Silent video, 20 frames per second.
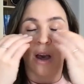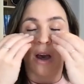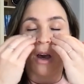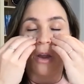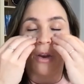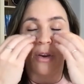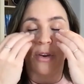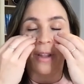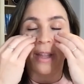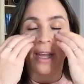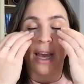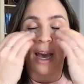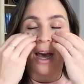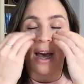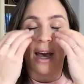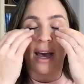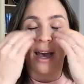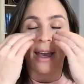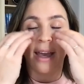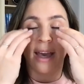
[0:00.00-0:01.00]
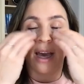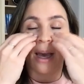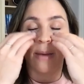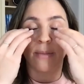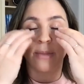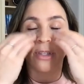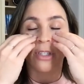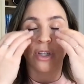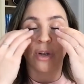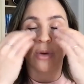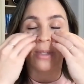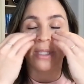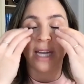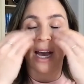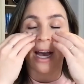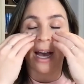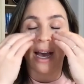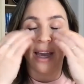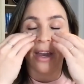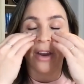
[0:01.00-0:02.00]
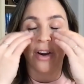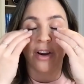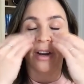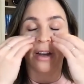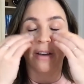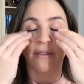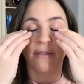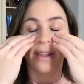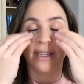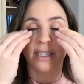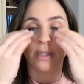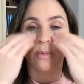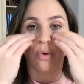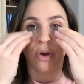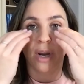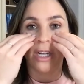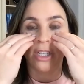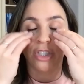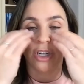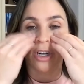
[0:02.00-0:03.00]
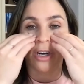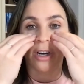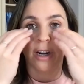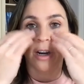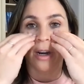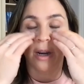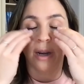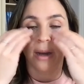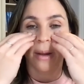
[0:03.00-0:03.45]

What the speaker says: Under the eye, I'm so tired of this pressure.